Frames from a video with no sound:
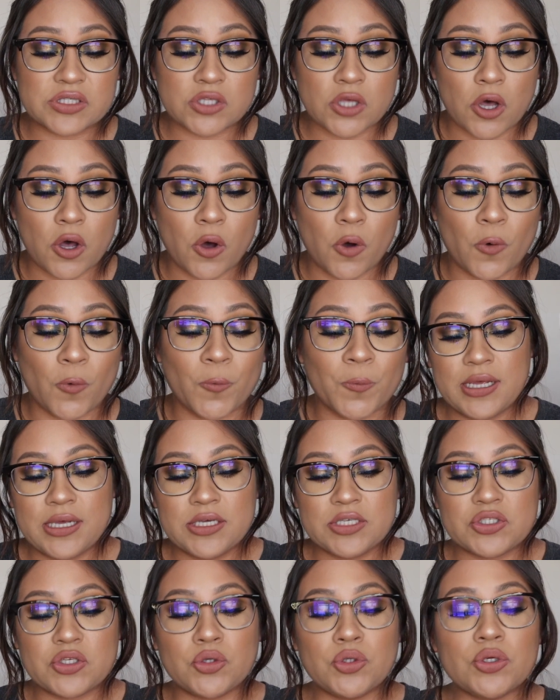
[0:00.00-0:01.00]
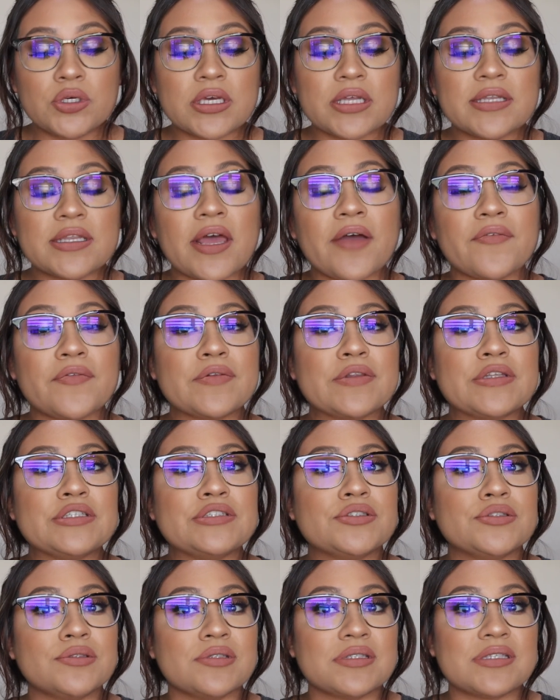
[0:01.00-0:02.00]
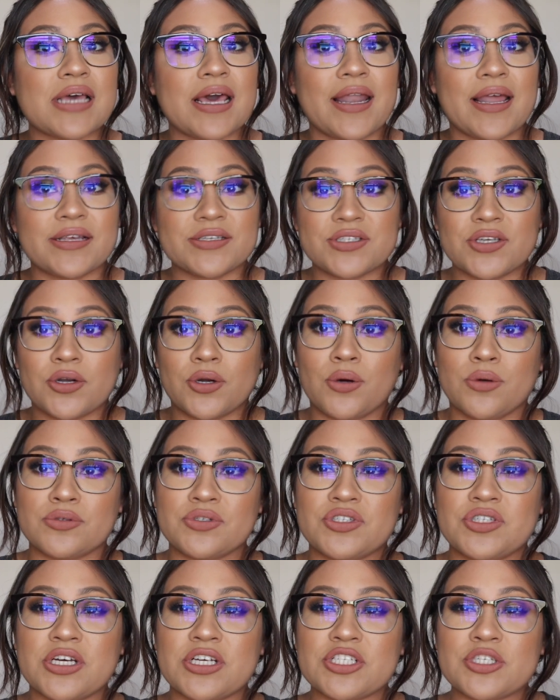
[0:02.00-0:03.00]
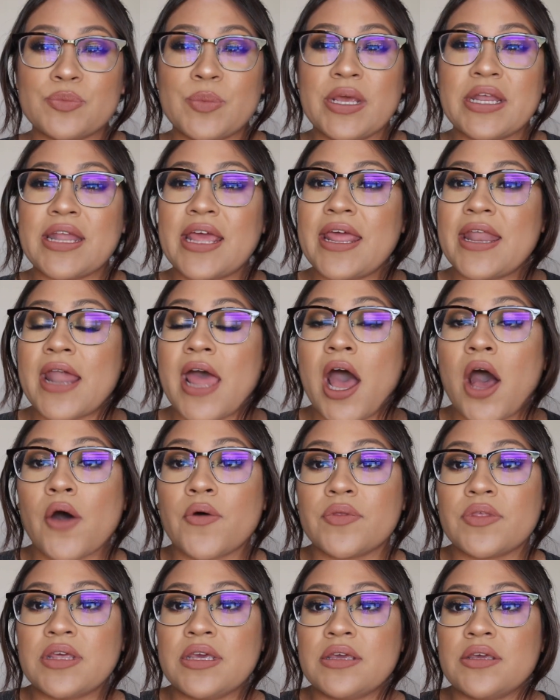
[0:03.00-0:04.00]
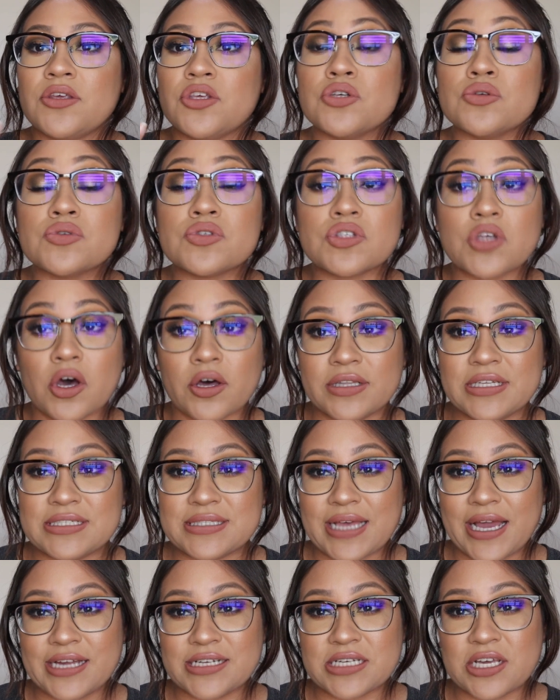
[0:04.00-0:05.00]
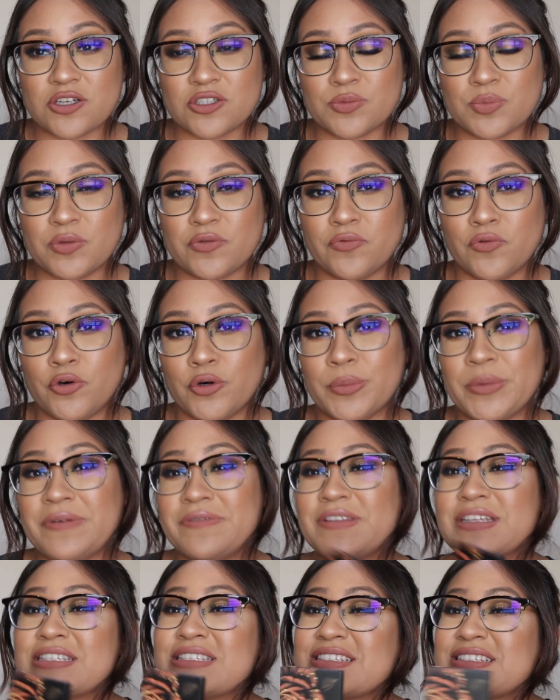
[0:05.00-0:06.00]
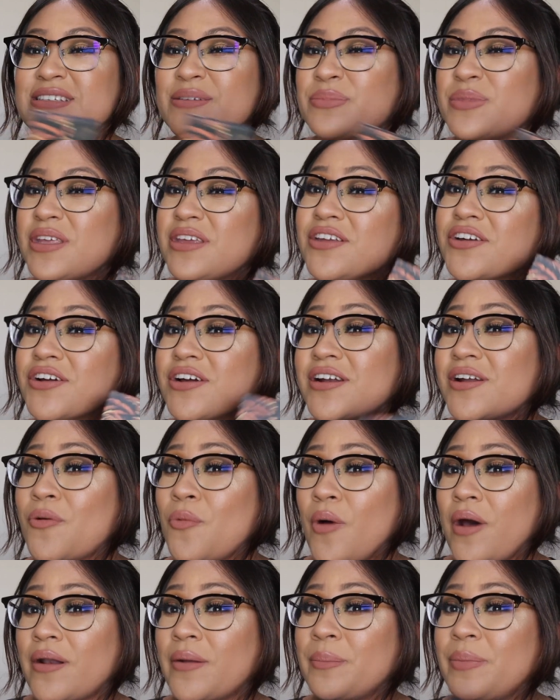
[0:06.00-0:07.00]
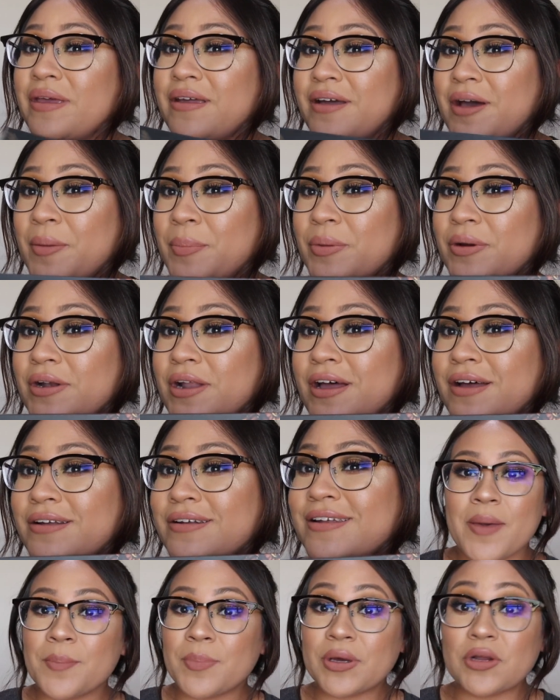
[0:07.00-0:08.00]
So you can definitely use that as your own judgment and how you saw these eyeshadows perform, if this is something you're going to want to pick up or not.